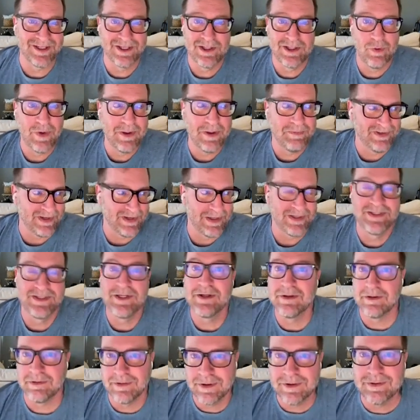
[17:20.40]
the website. So
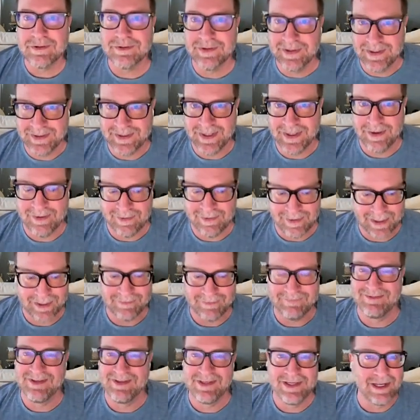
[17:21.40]
you could literally say like,
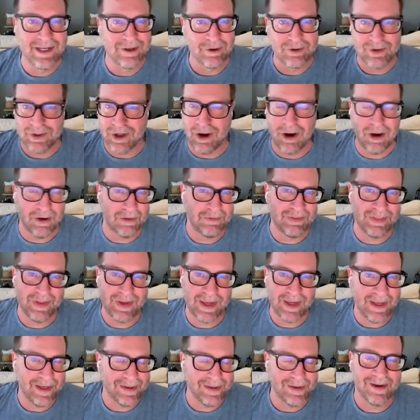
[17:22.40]

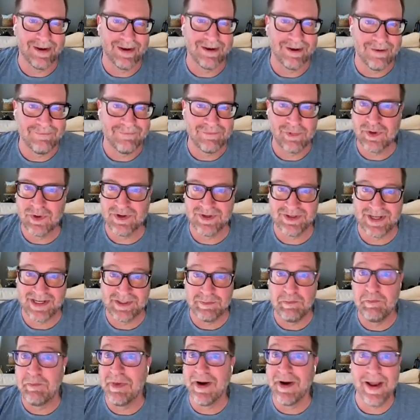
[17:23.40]
dogthingy.com
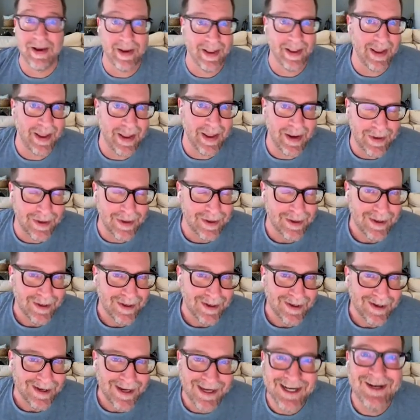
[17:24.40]
/butthead,
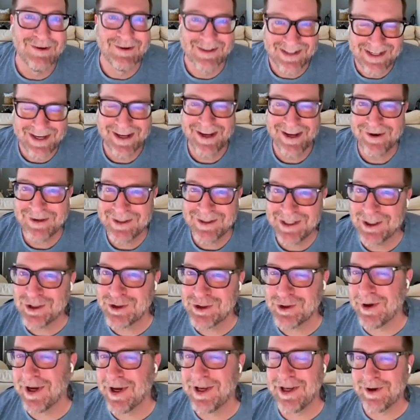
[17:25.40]
and it would say, here's how to
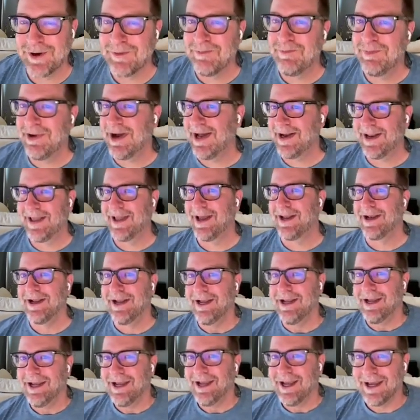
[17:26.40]
train your butthead.
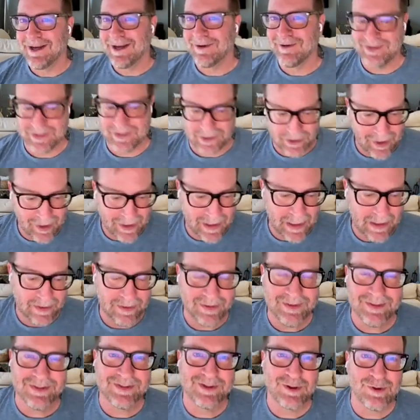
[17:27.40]
And I was like, okay,
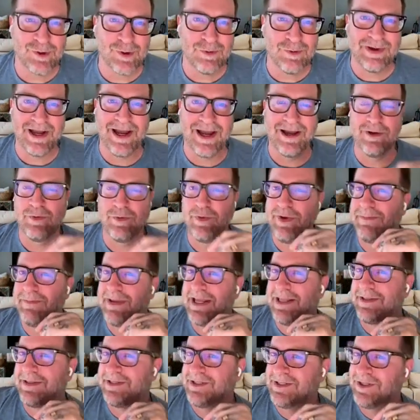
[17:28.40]
this is cool, but how can we
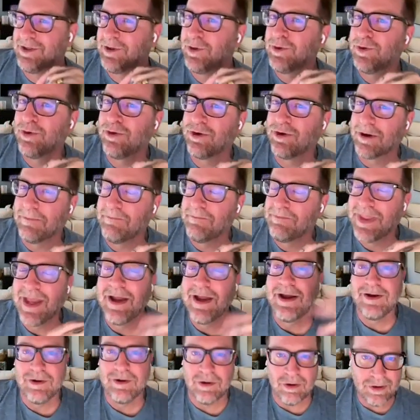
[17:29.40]
make this cooler?
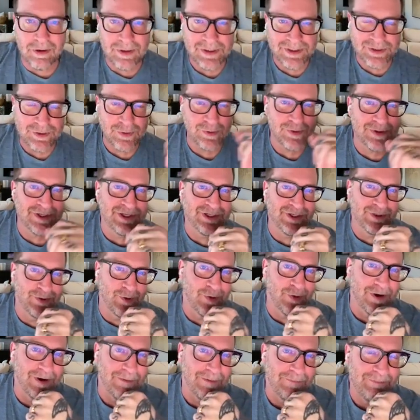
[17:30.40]
Long story
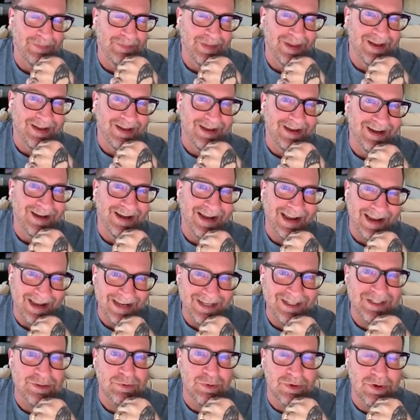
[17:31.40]
short, I
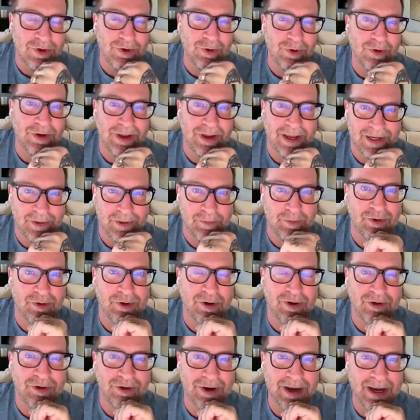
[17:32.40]
had someone create a
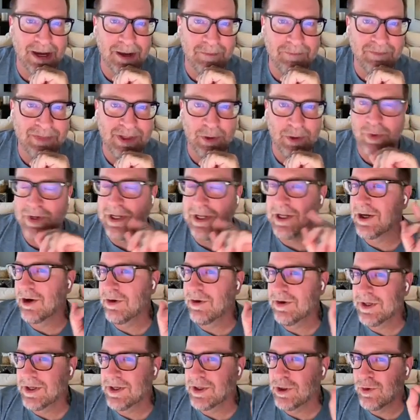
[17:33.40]
program that would
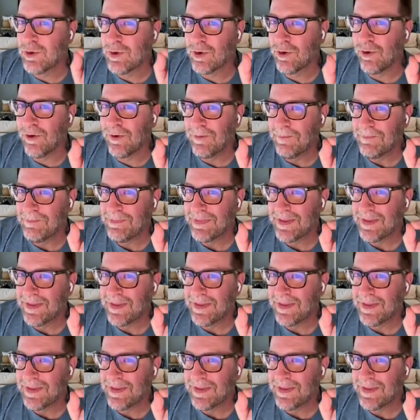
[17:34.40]
go to Google,